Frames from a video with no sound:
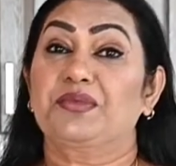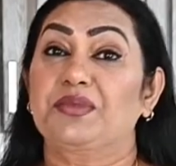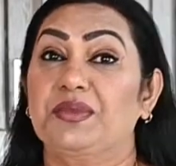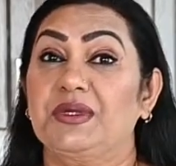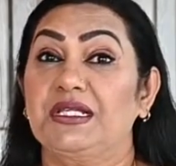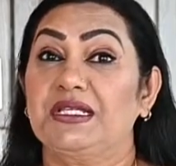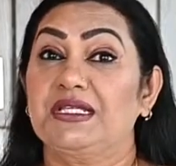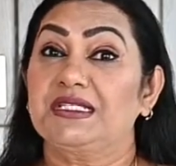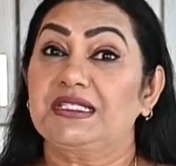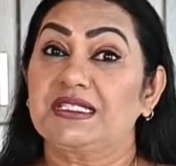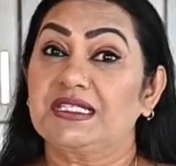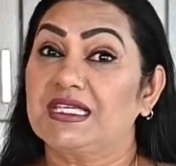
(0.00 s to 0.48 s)

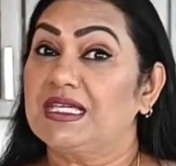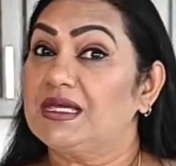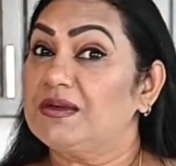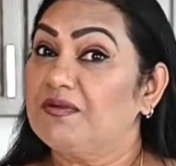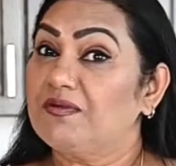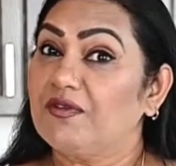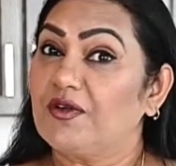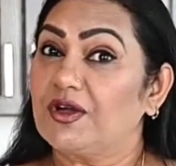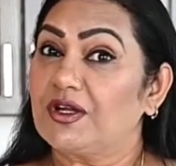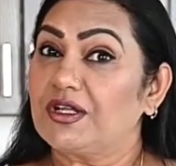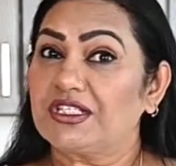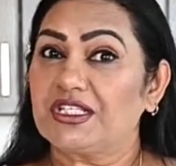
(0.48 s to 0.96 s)
please
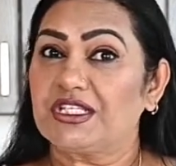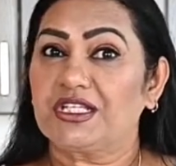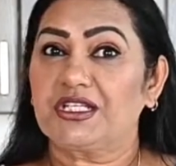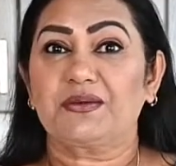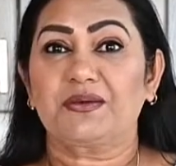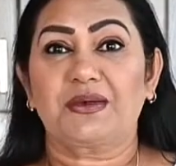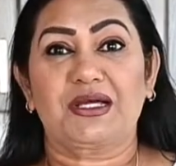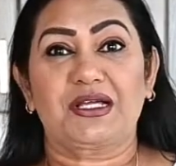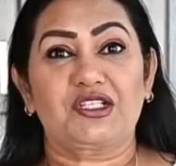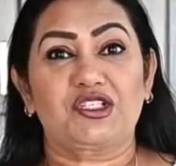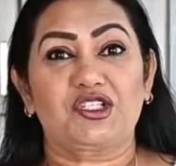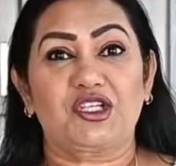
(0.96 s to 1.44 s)
keep
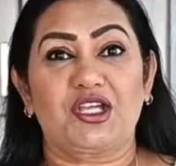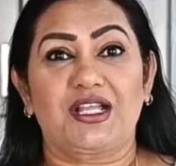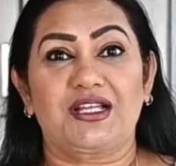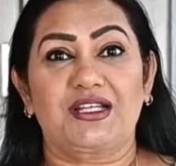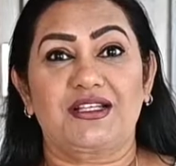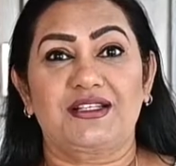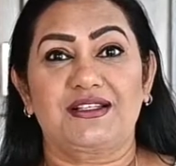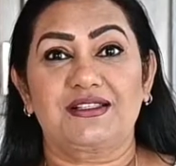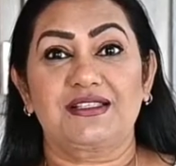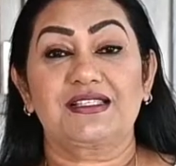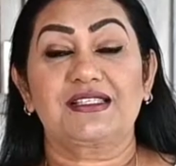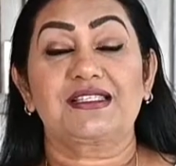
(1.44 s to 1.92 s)
watching my
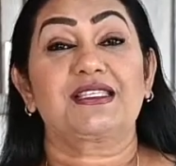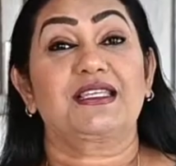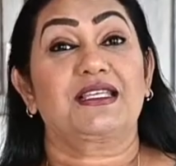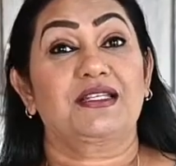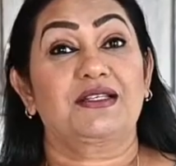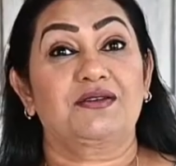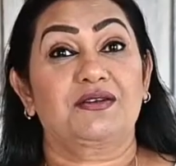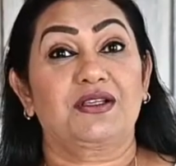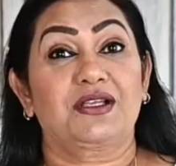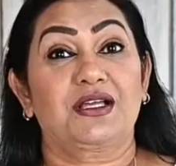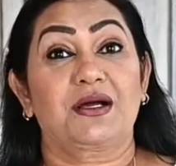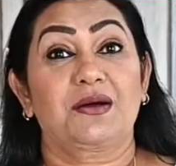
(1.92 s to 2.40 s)
channels,
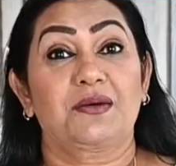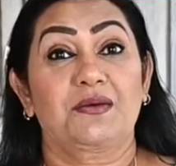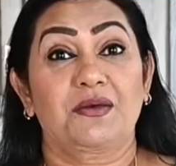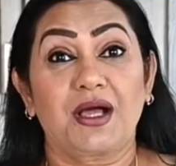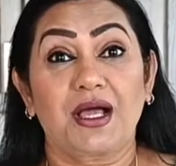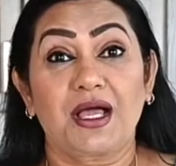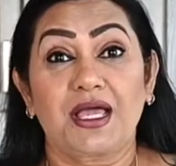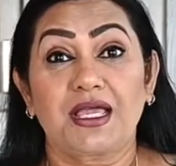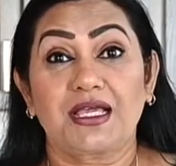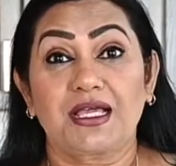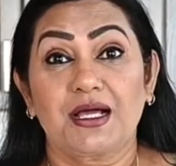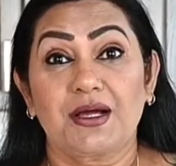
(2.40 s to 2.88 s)
and
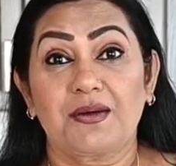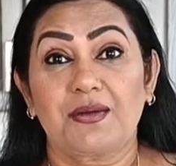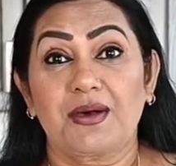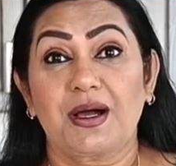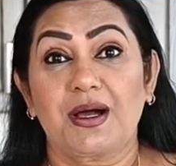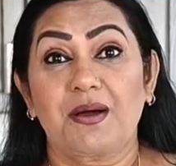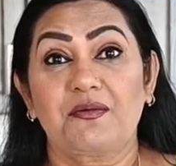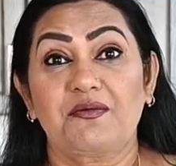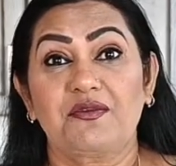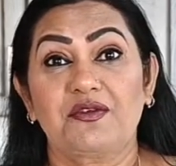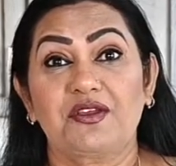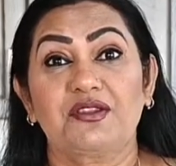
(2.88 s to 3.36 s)
I come
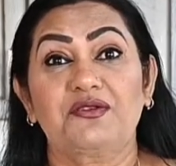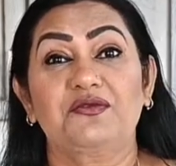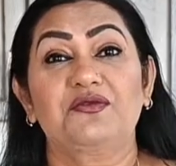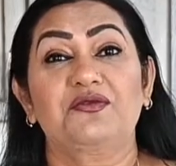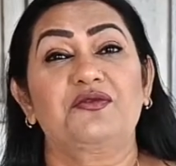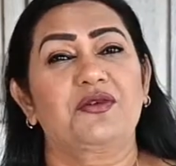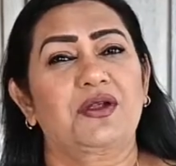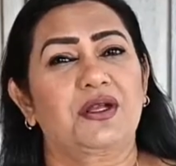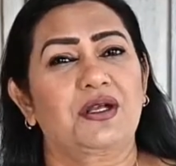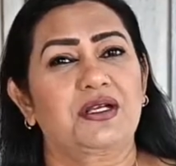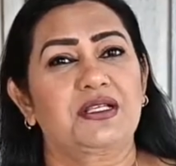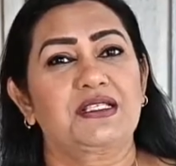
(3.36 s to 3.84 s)
up with
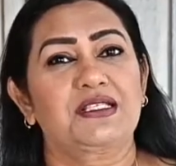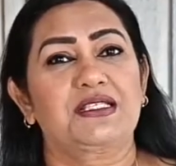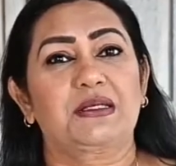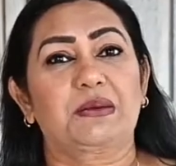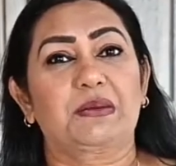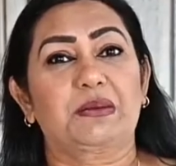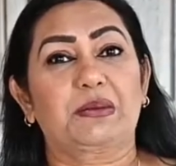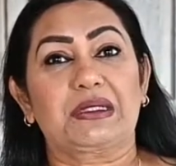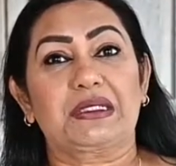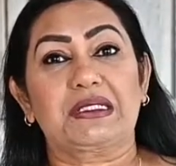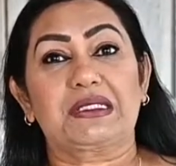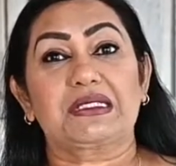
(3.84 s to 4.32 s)
very
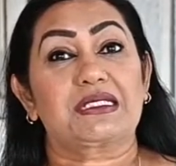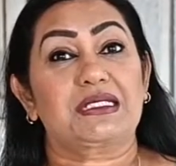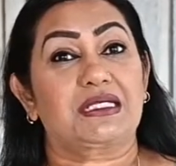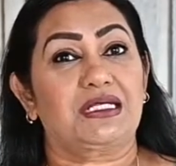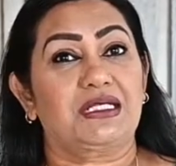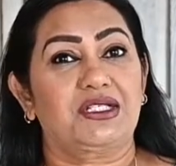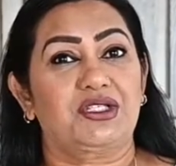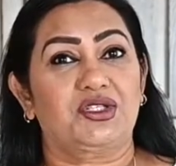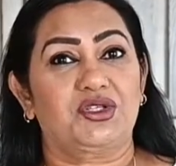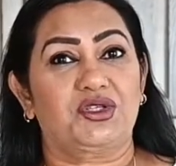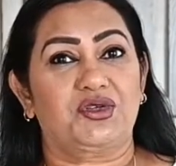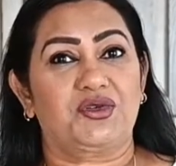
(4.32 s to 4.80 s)
simple
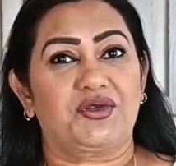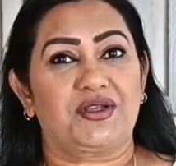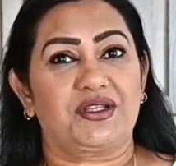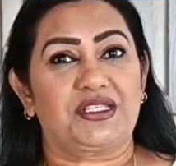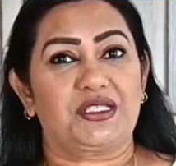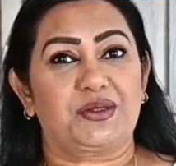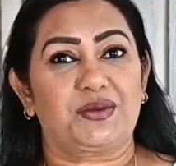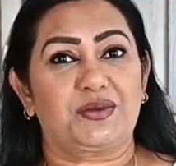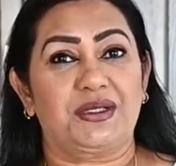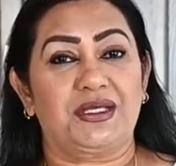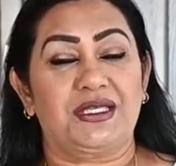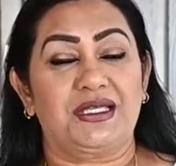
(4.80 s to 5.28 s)
Indian
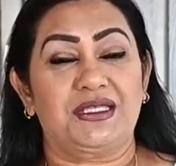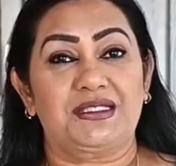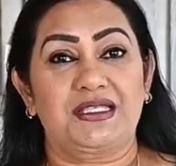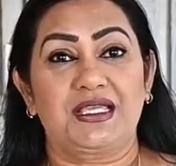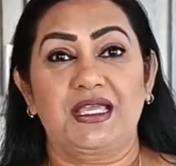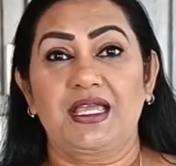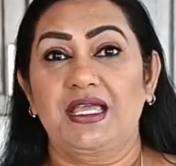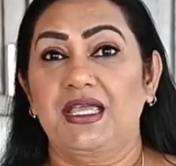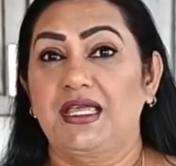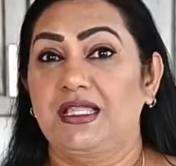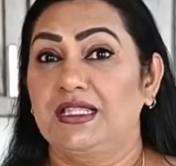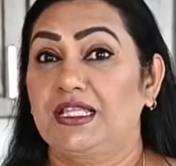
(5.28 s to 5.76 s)
recipes
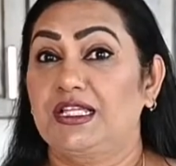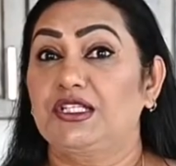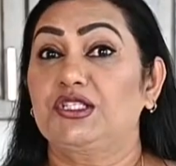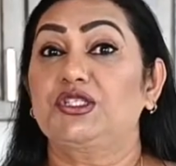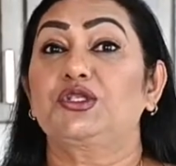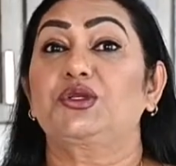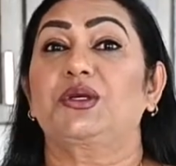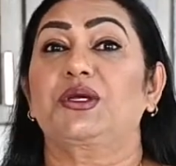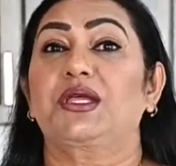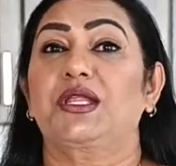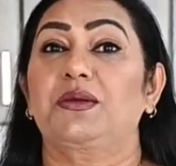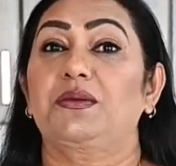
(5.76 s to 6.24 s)
that
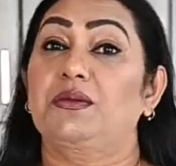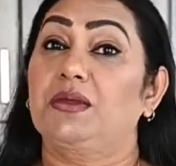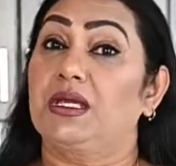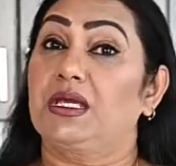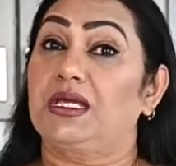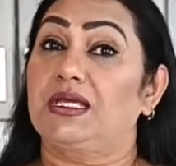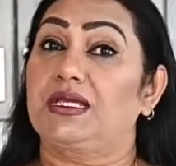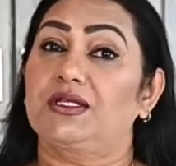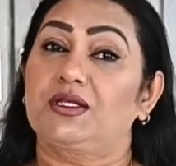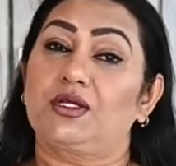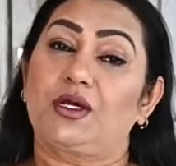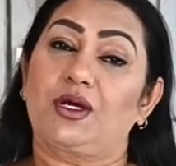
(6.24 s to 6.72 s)
you can
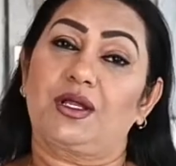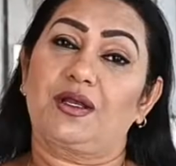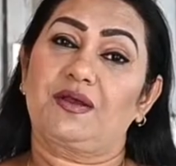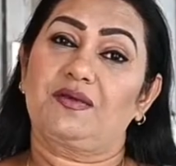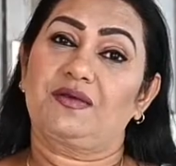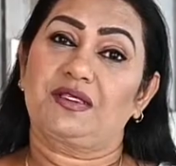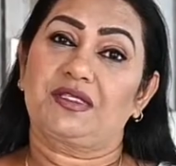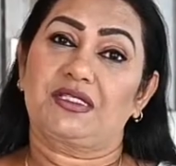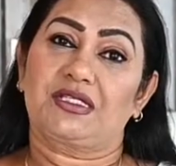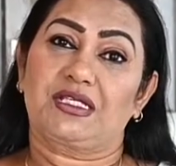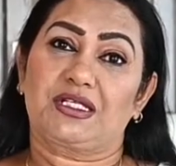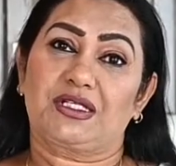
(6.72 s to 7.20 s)
make it
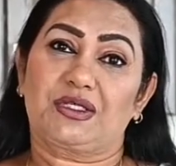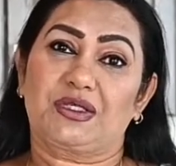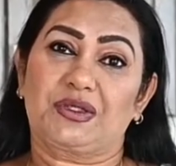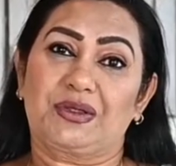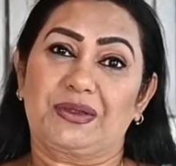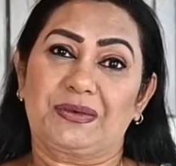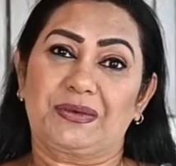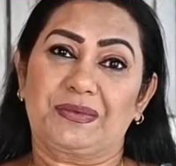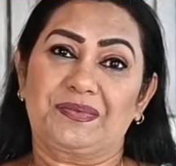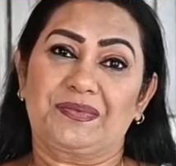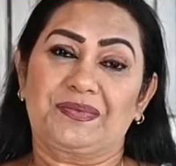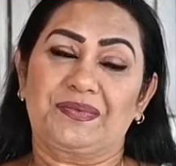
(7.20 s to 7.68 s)
always at
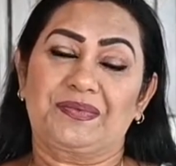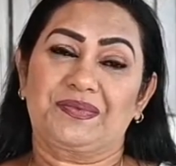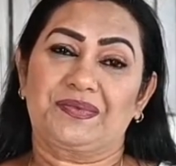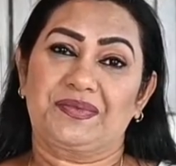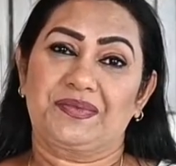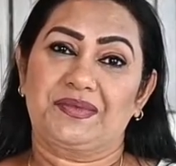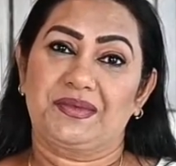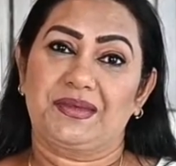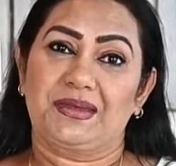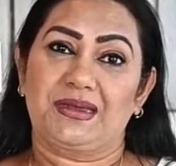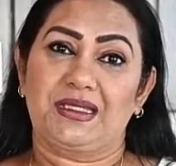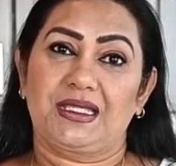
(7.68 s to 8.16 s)
home.
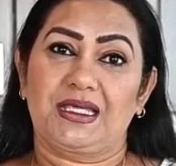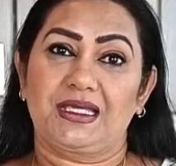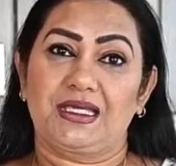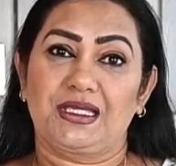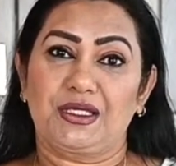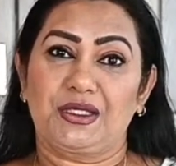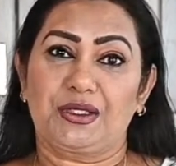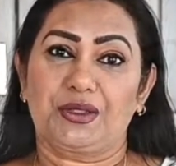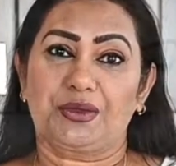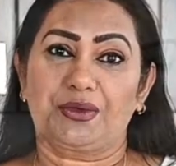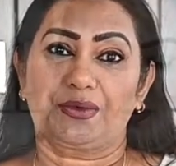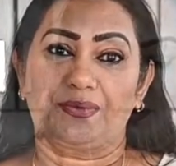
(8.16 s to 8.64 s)

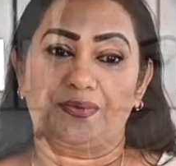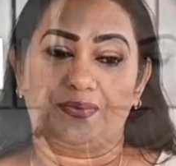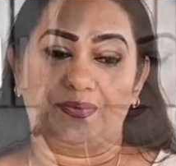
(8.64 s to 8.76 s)
Thank you.